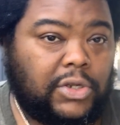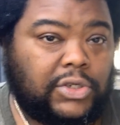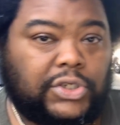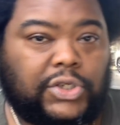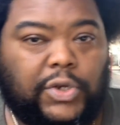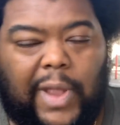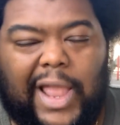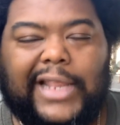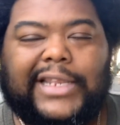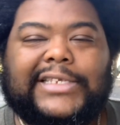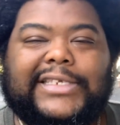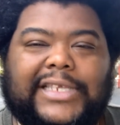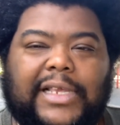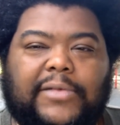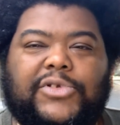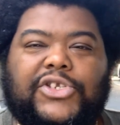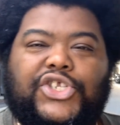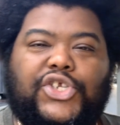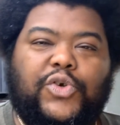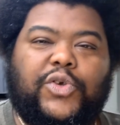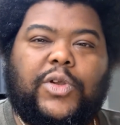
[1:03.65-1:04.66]
So I had to
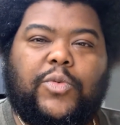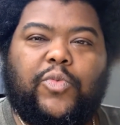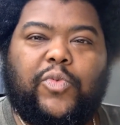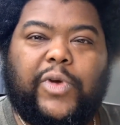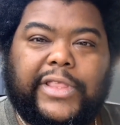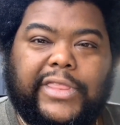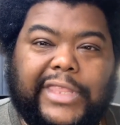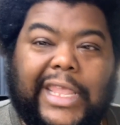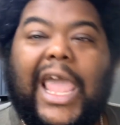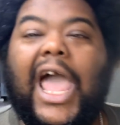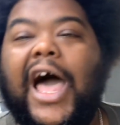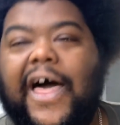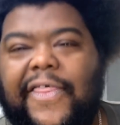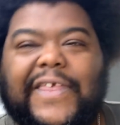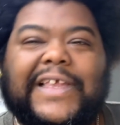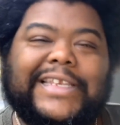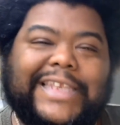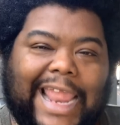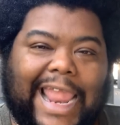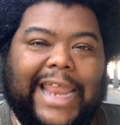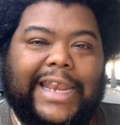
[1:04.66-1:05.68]
substitute him with the other
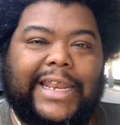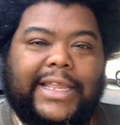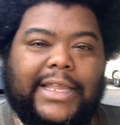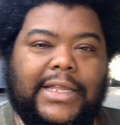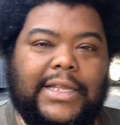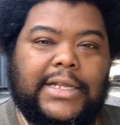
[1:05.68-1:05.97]
daddy,